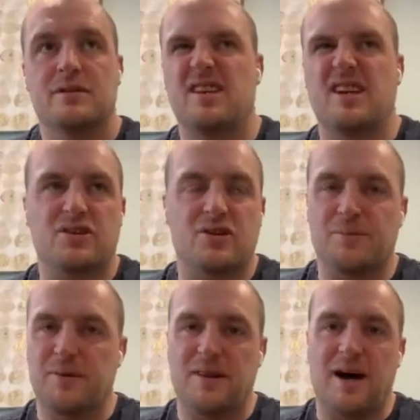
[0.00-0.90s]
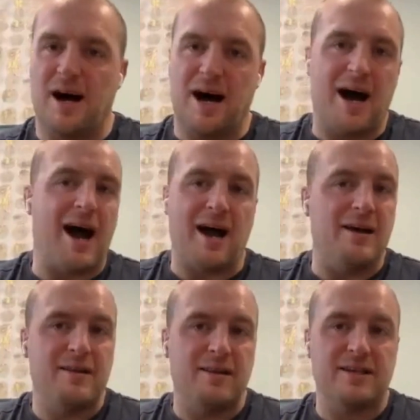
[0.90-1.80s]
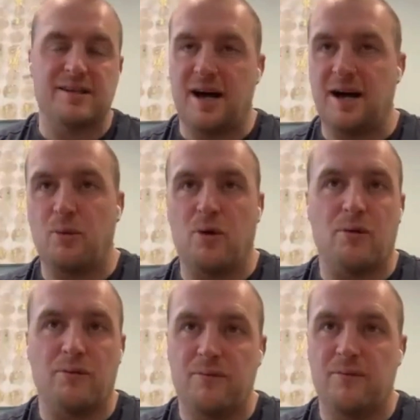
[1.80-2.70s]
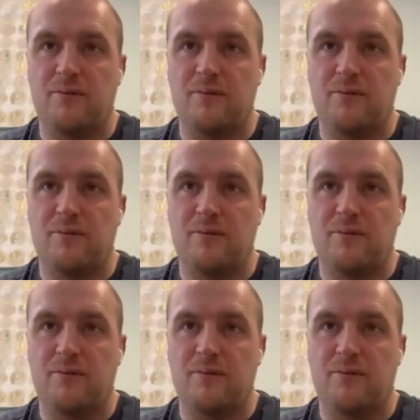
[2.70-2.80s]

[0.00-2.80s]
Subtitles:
stitched up, and I listen, I was